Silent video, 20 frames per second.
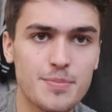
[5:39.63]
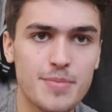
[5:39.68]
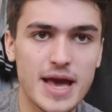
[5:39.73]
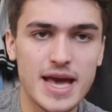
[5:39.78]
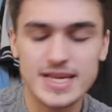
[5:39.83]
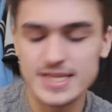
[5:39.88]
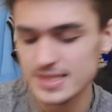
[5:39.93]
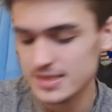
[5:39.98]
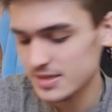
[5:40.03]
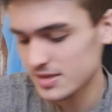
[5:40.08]
the
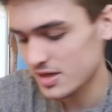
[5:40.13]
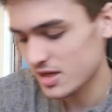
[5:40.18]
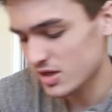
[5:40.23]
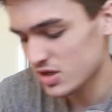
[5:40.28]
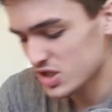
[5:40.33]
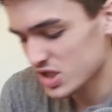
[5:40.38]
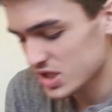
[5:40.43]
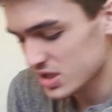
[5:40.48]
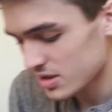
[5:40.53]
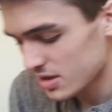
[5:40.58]
best
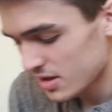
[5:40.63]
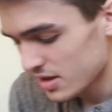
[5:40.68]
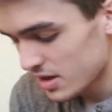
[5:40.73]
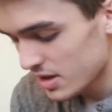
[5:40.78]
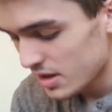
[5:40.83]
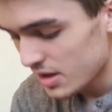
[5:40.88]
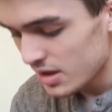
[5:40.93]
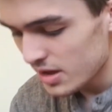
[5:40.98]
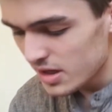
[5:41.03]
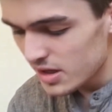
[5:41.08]
because,
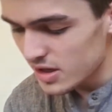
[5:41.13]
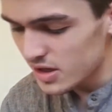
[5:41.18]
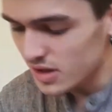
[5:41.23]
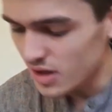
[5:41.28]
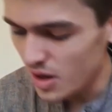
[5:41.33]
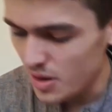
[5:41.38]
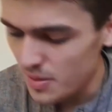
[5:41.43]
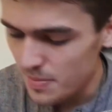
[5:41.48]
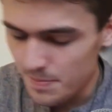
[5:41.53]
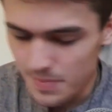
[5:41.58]

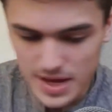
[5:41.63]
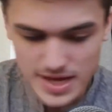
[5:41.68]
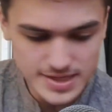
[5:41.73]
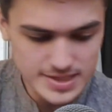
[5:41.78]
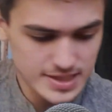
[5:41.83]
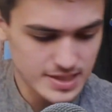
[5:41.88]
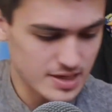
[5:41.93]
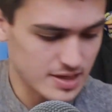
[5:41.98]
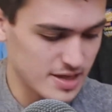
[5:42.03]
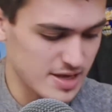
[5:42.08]

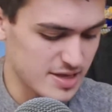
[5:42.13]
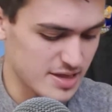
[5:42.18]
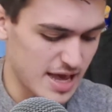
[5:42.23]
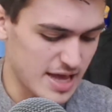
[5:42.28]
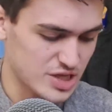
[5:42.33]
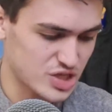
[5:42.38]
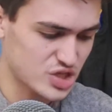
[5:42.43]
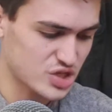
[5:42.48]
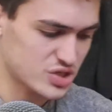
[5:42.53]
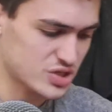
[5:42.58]
basically
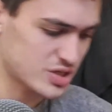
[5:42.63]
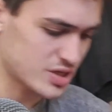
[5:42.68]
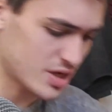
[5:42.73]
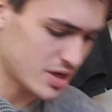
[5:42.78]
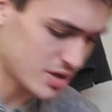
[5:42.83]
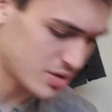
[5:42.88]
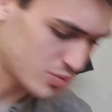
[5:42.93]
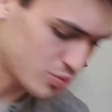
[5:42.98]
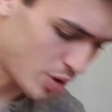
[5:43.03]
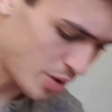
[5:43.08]
they're just,
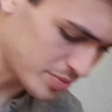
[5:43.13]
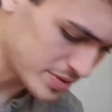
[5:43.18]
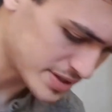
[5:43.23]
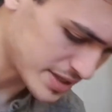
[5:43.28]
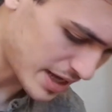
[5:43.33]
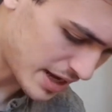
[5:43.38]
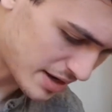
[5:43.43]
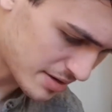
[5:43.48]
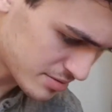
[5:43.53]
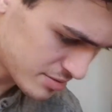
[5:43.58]
what was
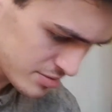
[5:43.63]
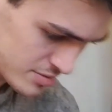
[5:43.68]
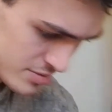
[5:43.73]
that?